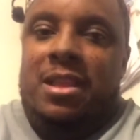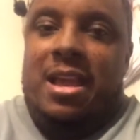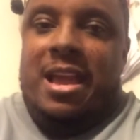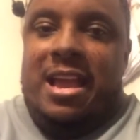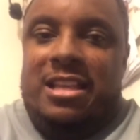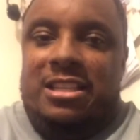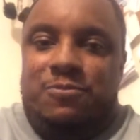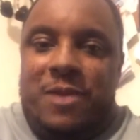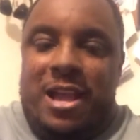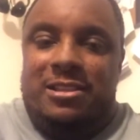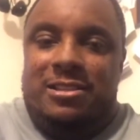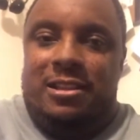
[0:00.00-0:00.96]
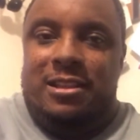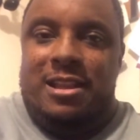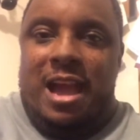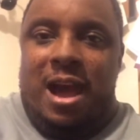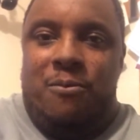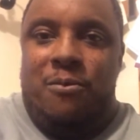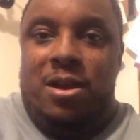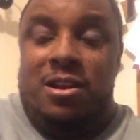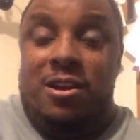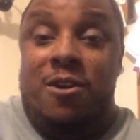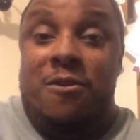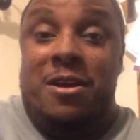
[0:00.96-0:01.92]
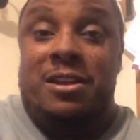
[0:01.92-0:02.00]
Is basically I went to
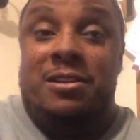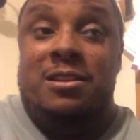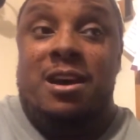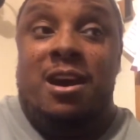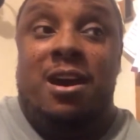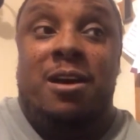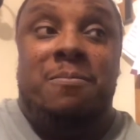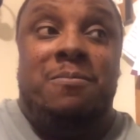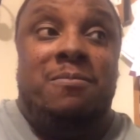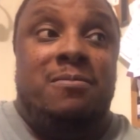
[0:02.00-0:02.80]
go and